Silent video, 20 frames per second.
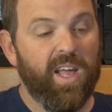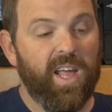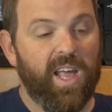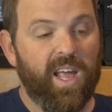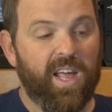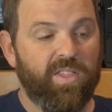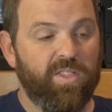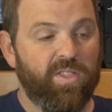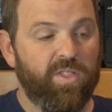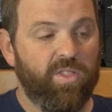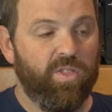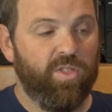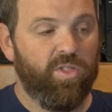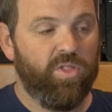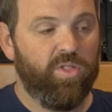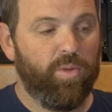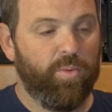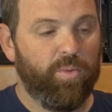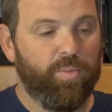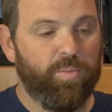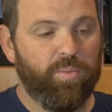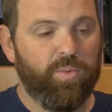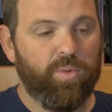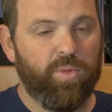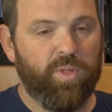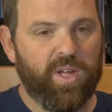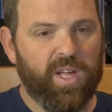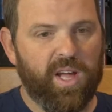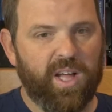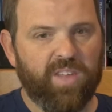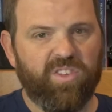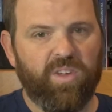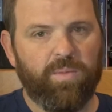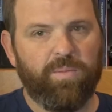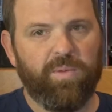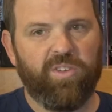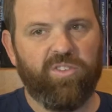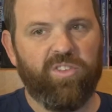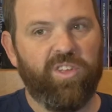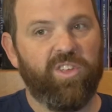And the concept
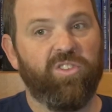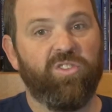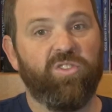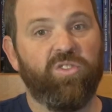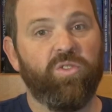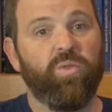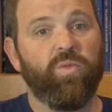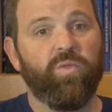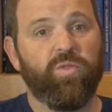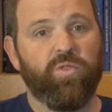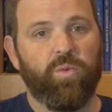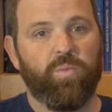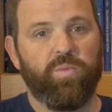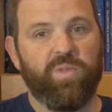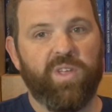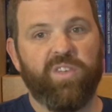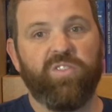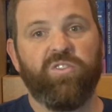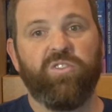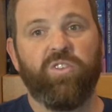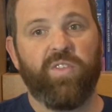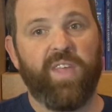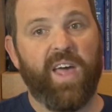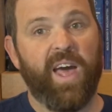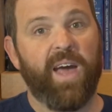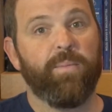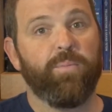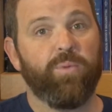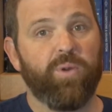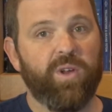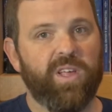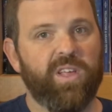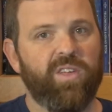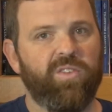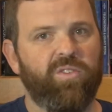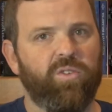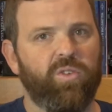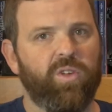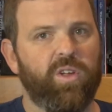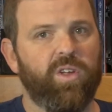extends from this to that pretty
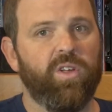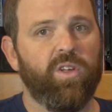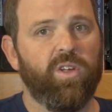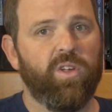easily.